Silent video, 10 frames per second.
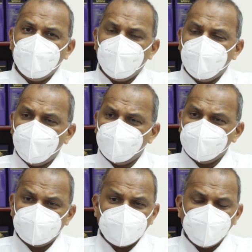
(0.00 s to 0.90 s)

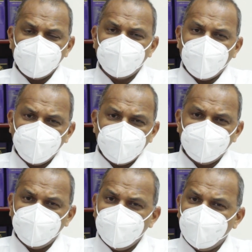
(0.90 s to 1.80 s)
Some of them
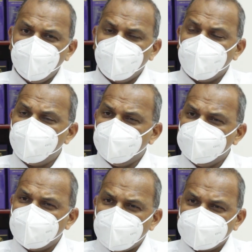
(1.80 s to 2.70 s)
have been doing a
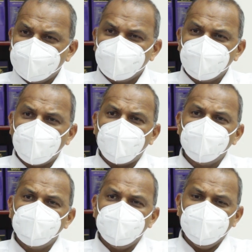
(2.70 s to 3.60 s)
fantastic
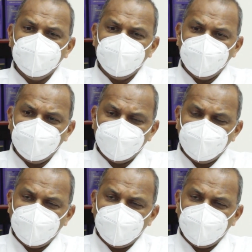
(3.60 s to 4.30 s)
job with the